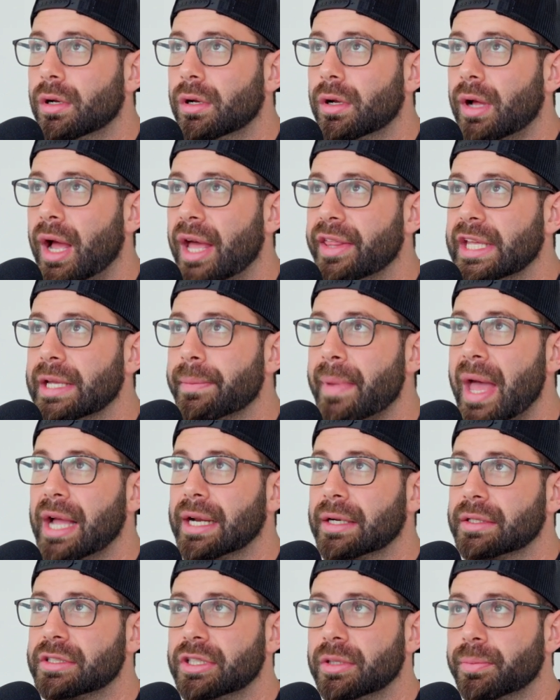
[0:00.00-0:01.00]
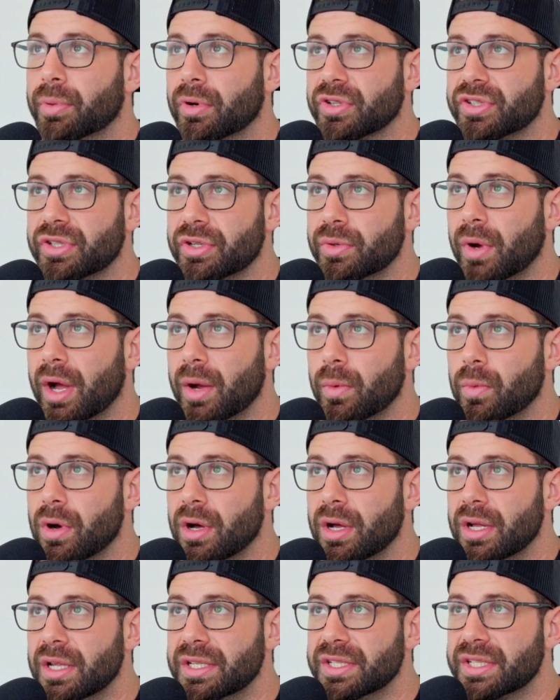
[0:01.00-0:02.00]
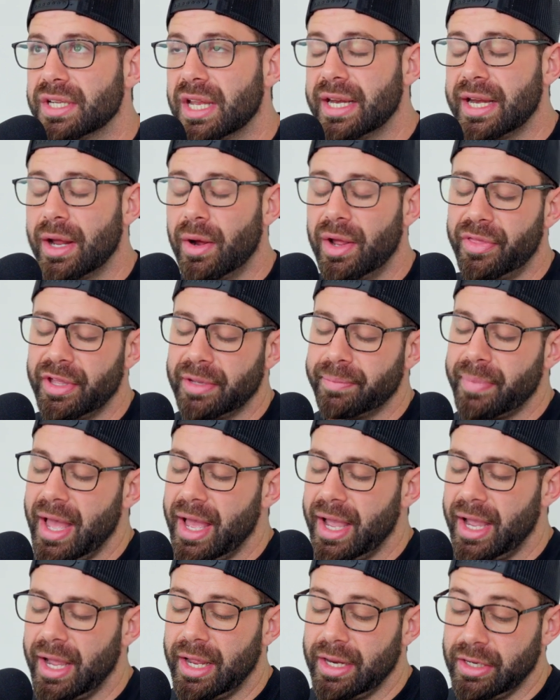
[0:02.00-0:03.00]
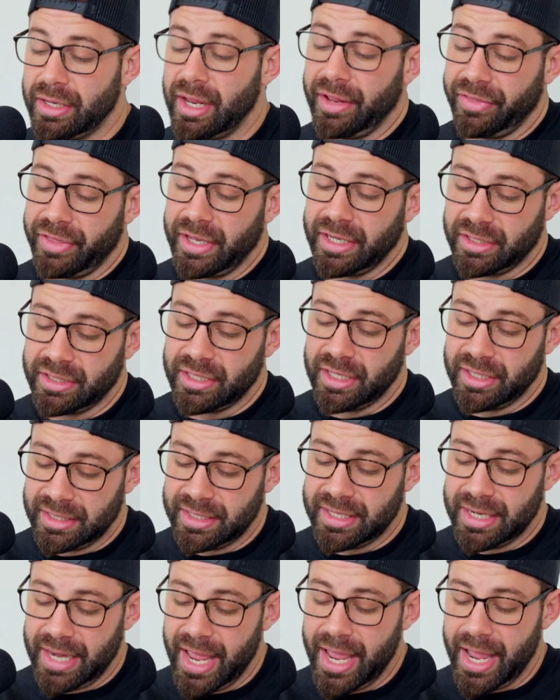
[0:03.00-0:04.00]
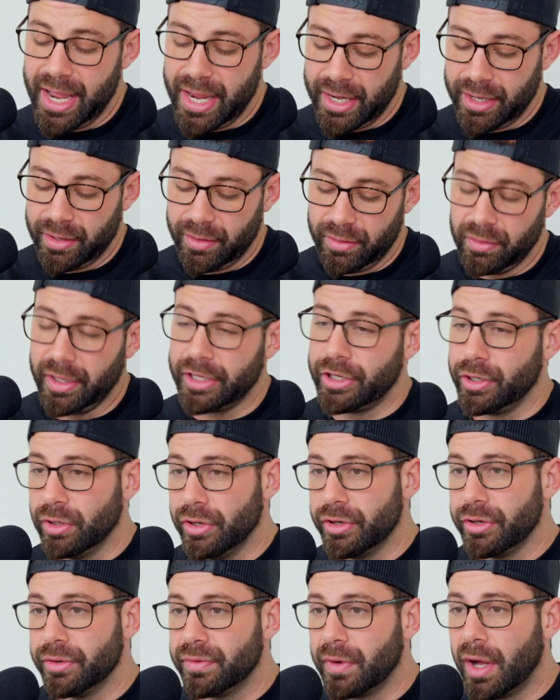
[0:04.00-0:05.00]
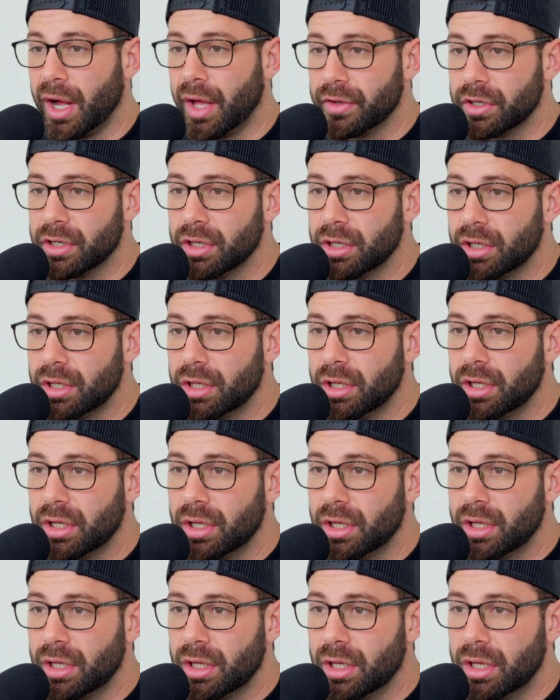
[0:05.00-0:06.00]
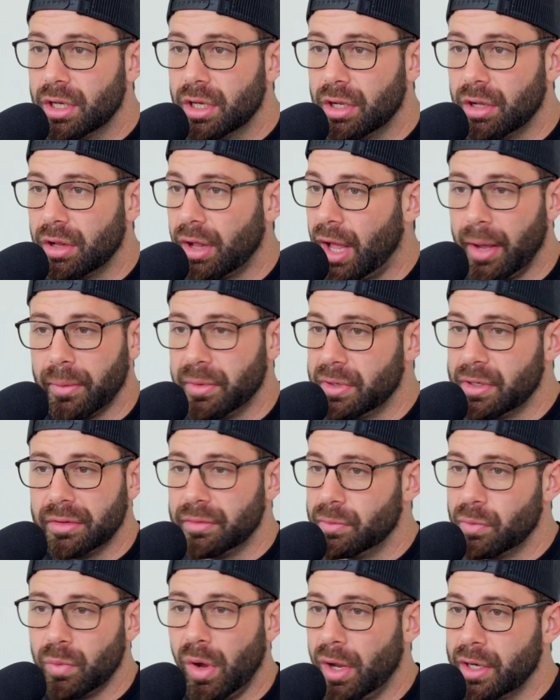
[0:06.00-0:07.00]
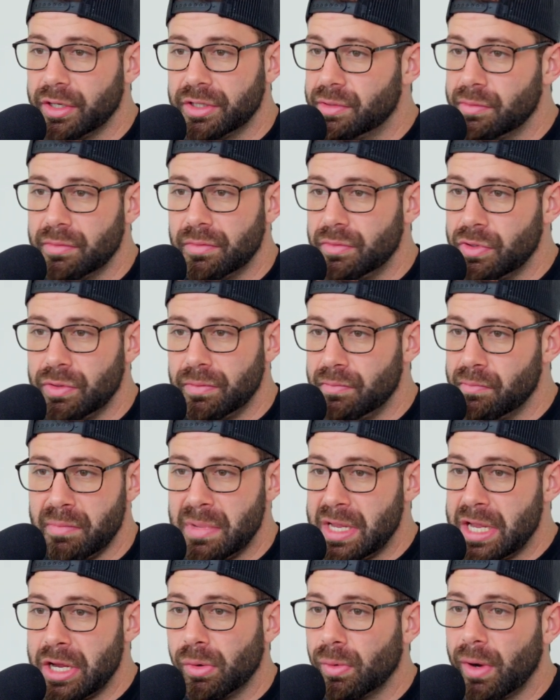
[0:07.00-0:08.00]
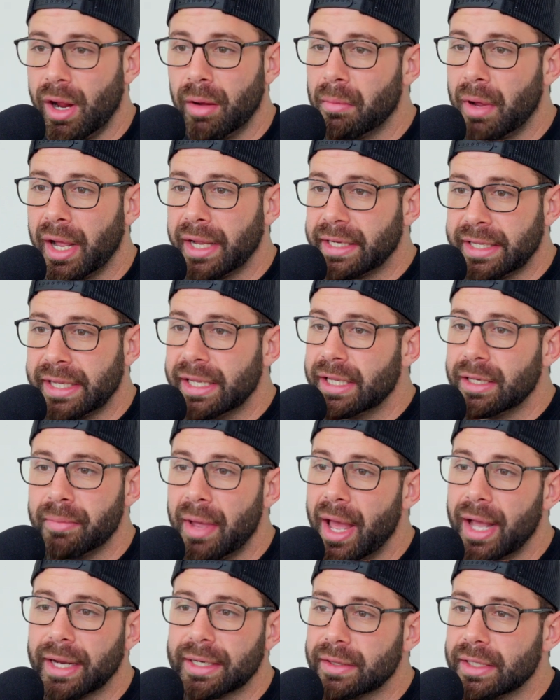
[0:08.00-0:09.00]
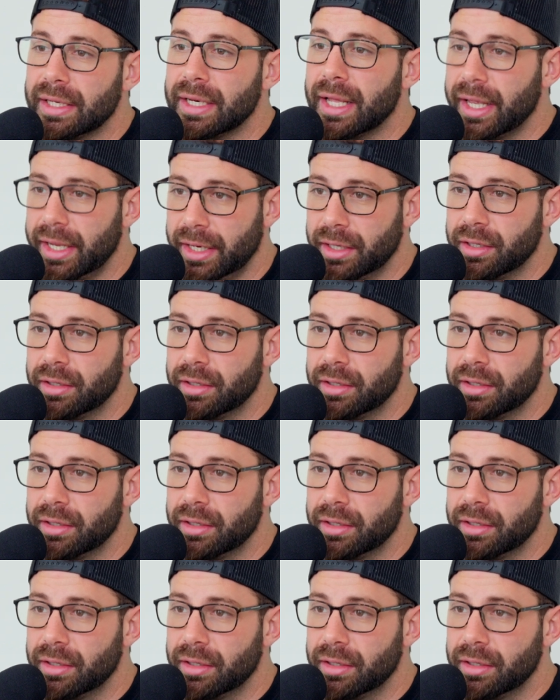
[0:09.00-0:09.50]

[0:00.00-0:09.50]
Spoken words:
I think back to the person who I was, and now I think to today, like, you're a new father. I wouldn't want me around my kid back in the day.